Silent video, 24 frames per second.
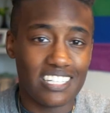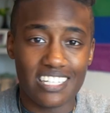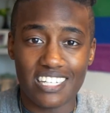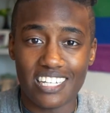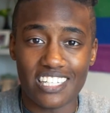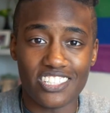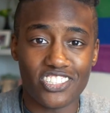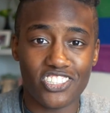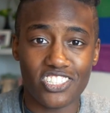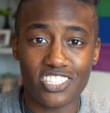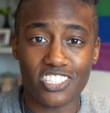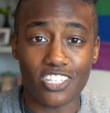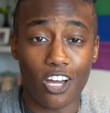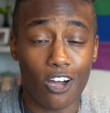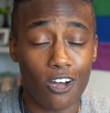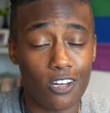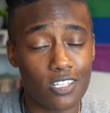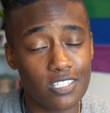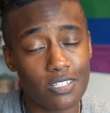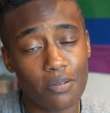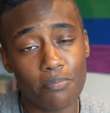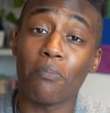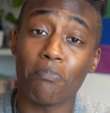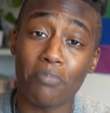just
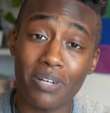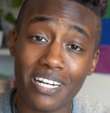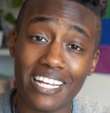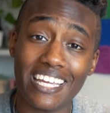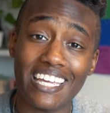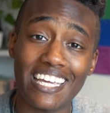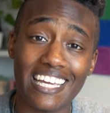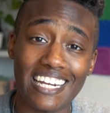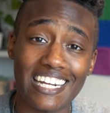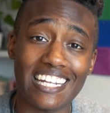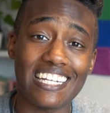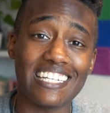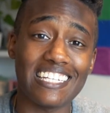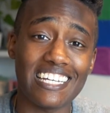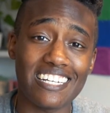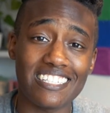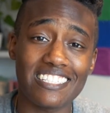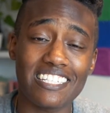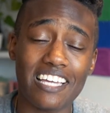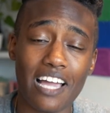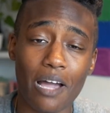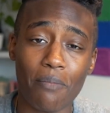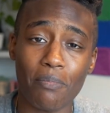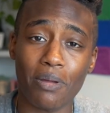awesome. But again, it does
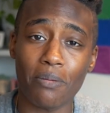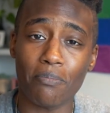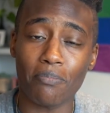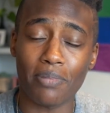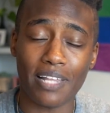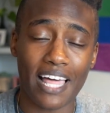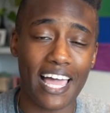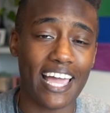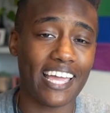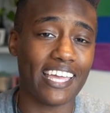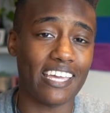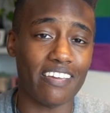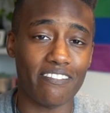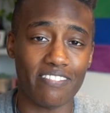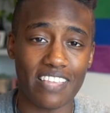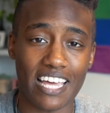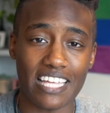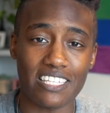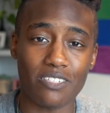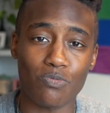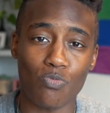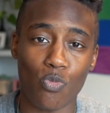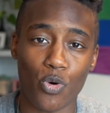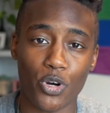come in black if
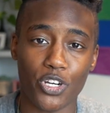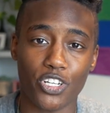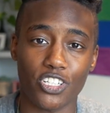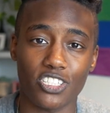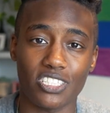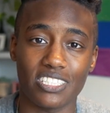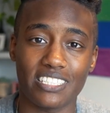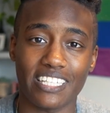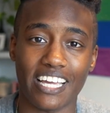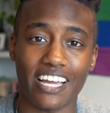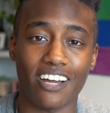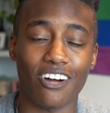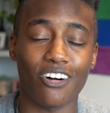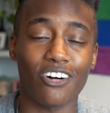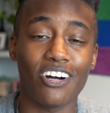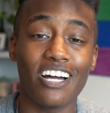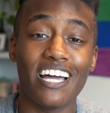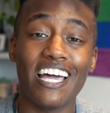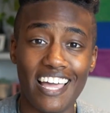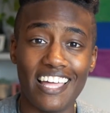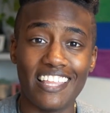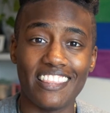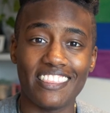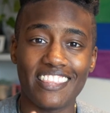that's more your style.
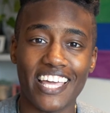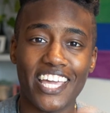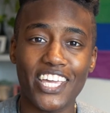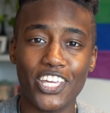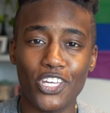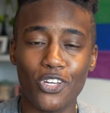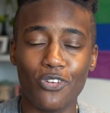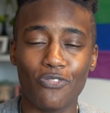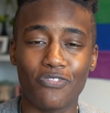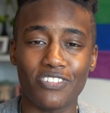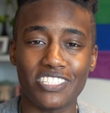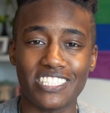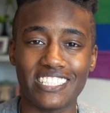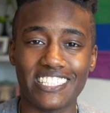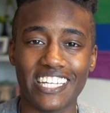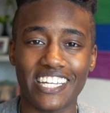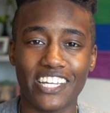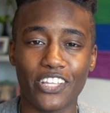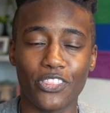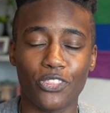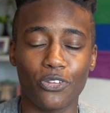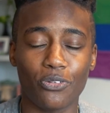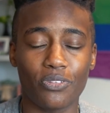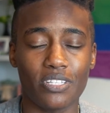Thank you for
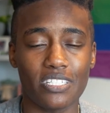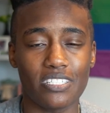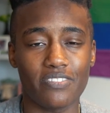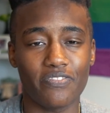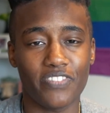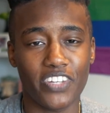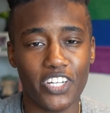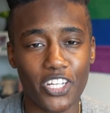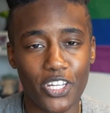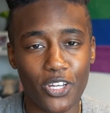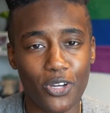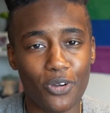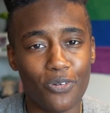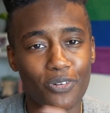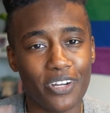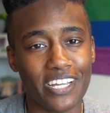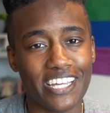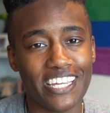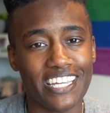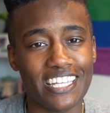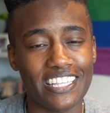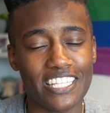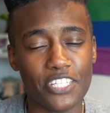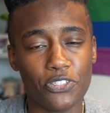sticking through this video.
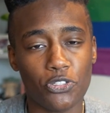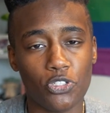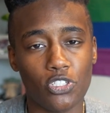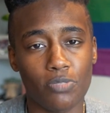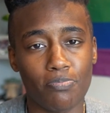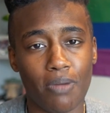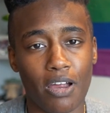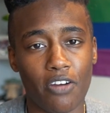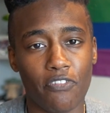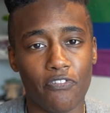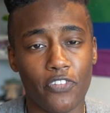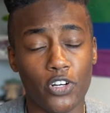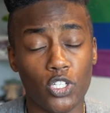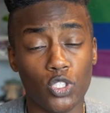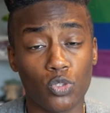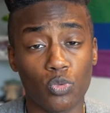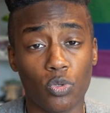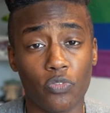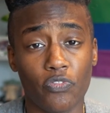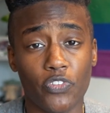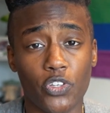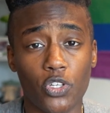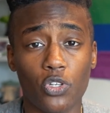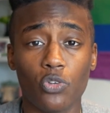Again, this was my first
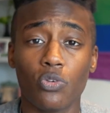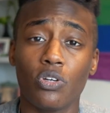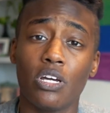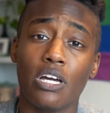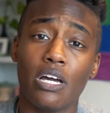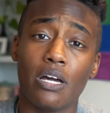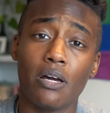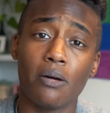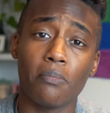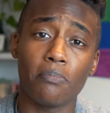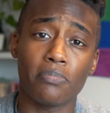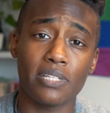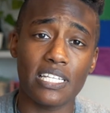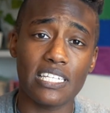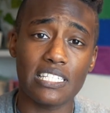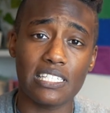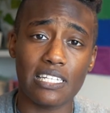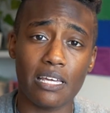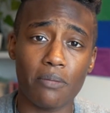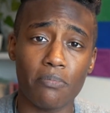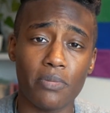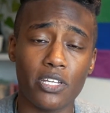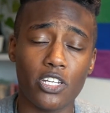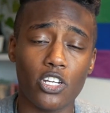review. Please
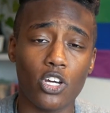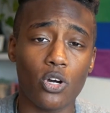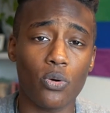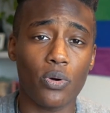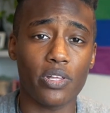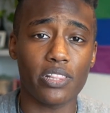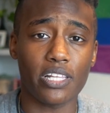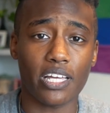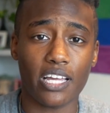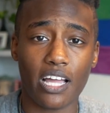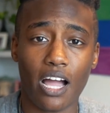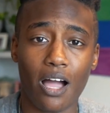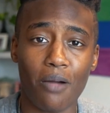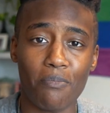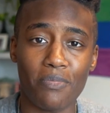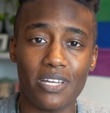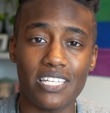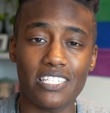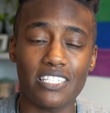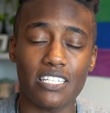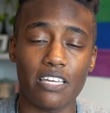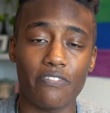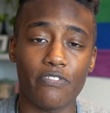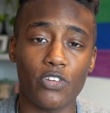let me know in the
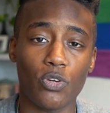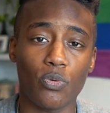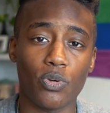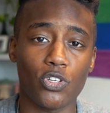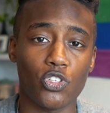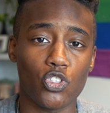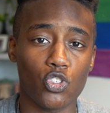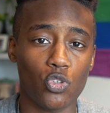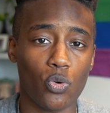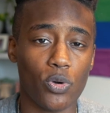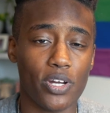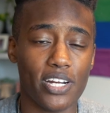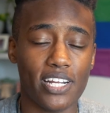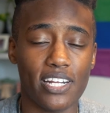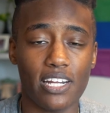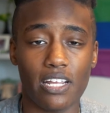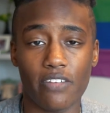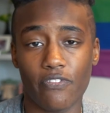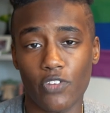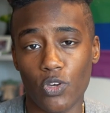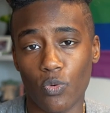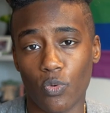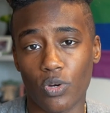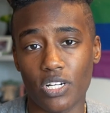comments if you enjoyed it,
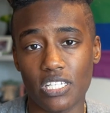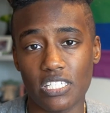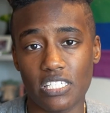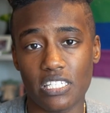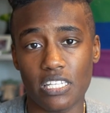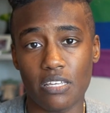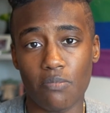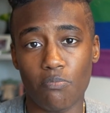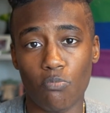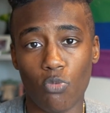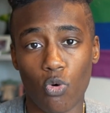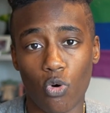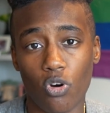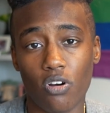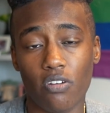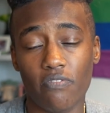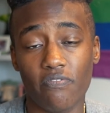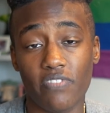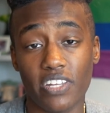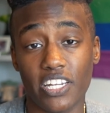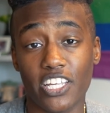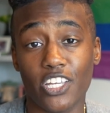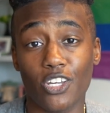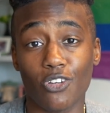if you want to see more
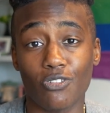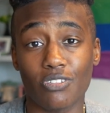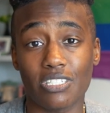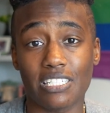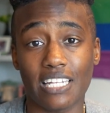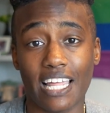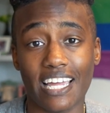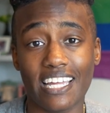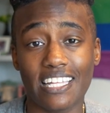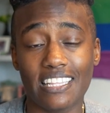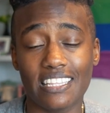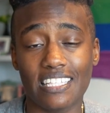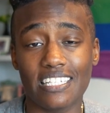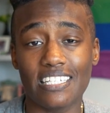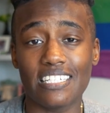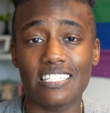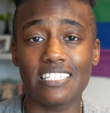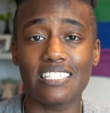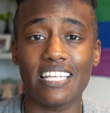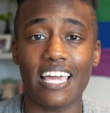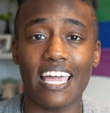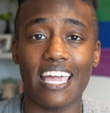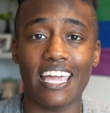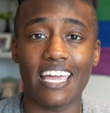videos like
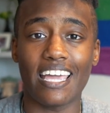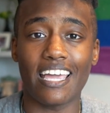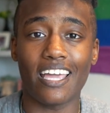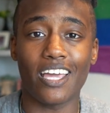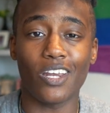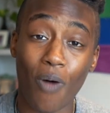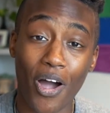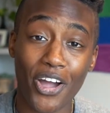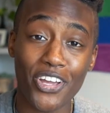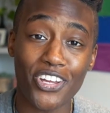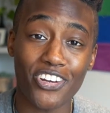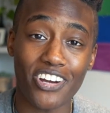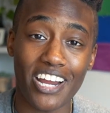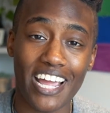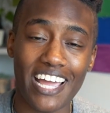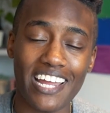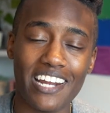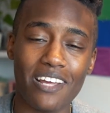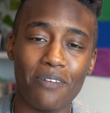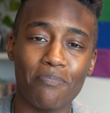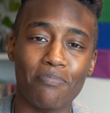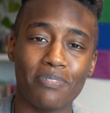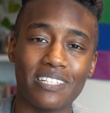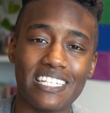this. And while you're at
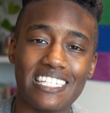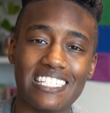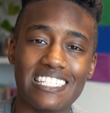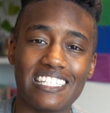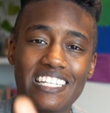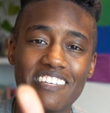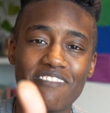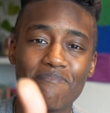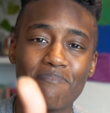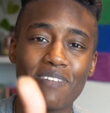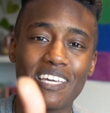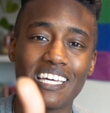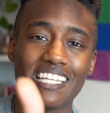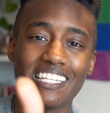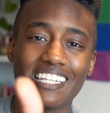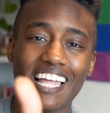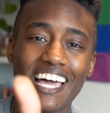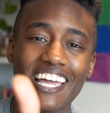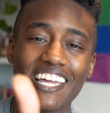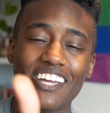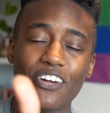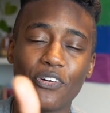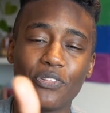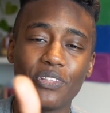it, please leave me a
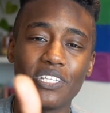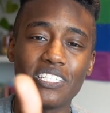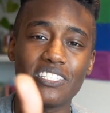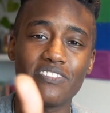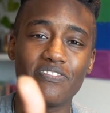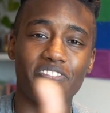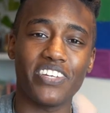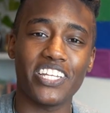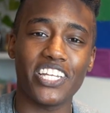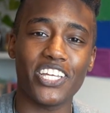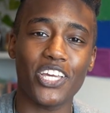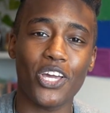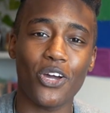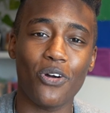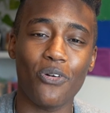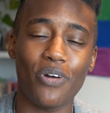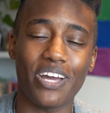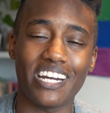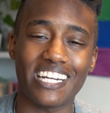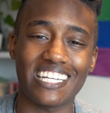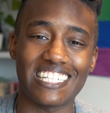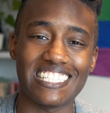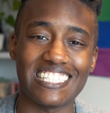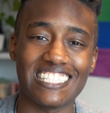like on this video
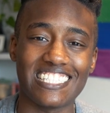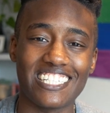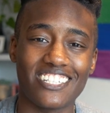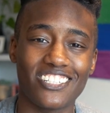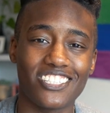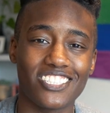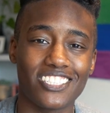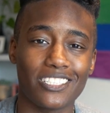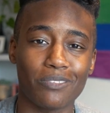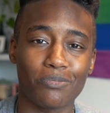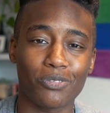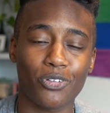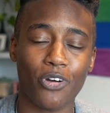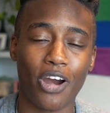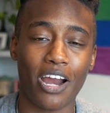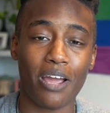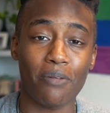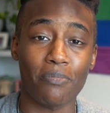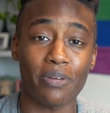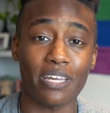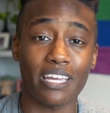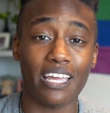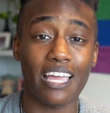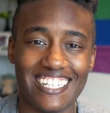and consider
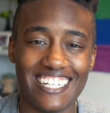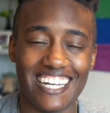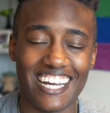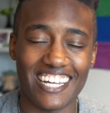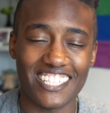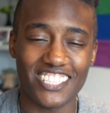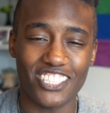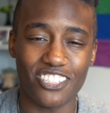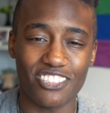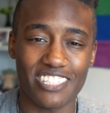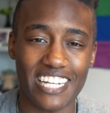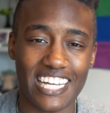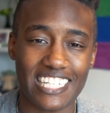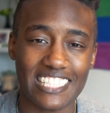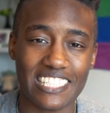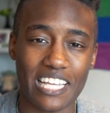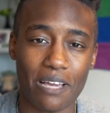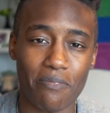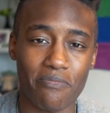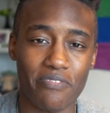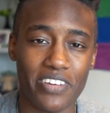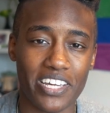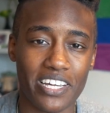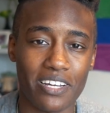subscribing. Until next
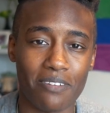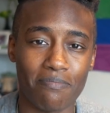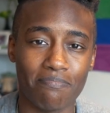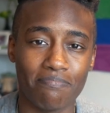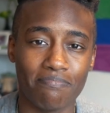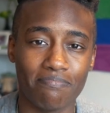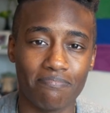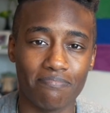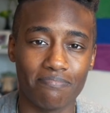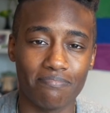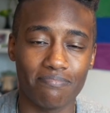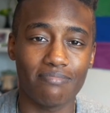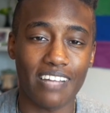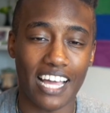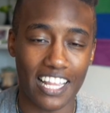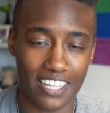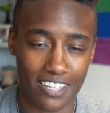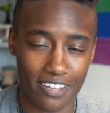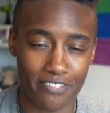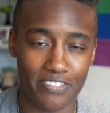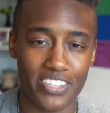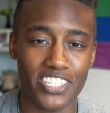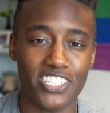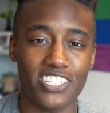time, fam, I
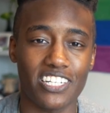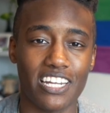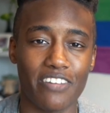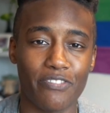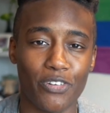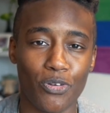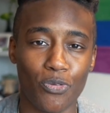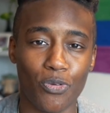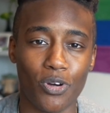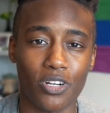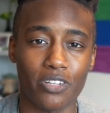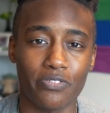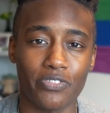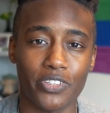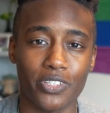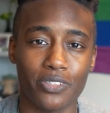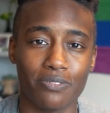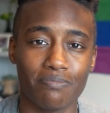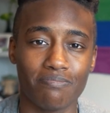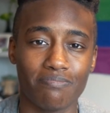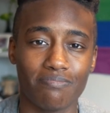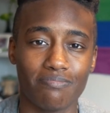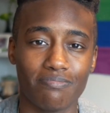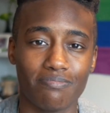love each and every one of
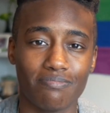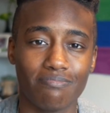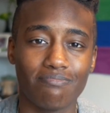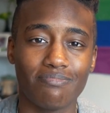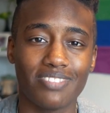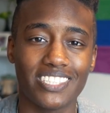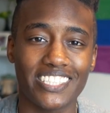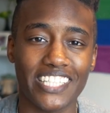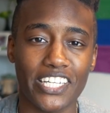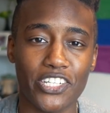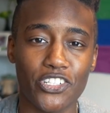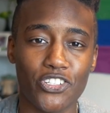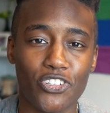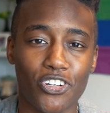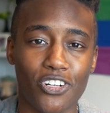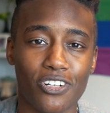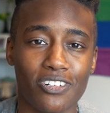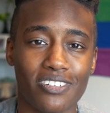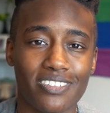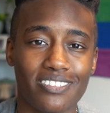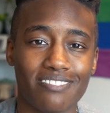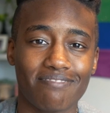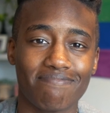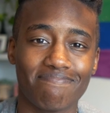you. Stay
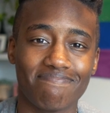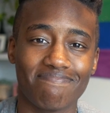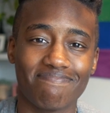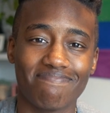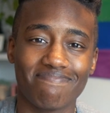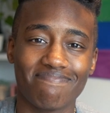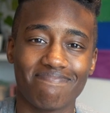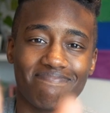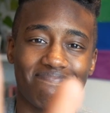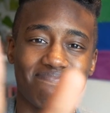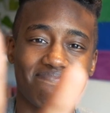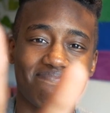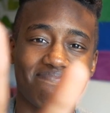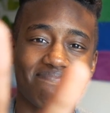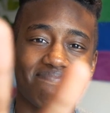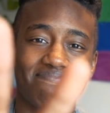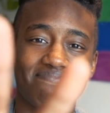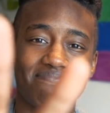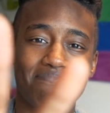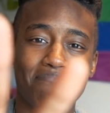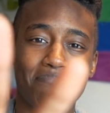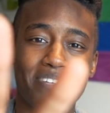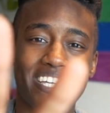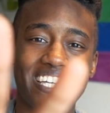strong.
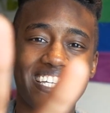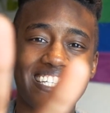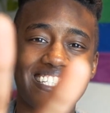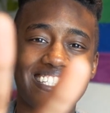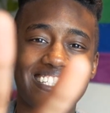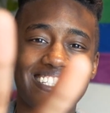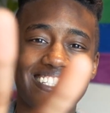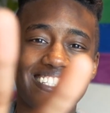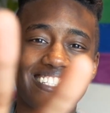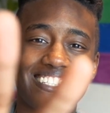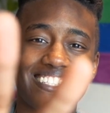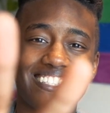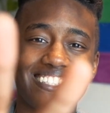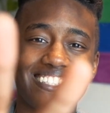Peace.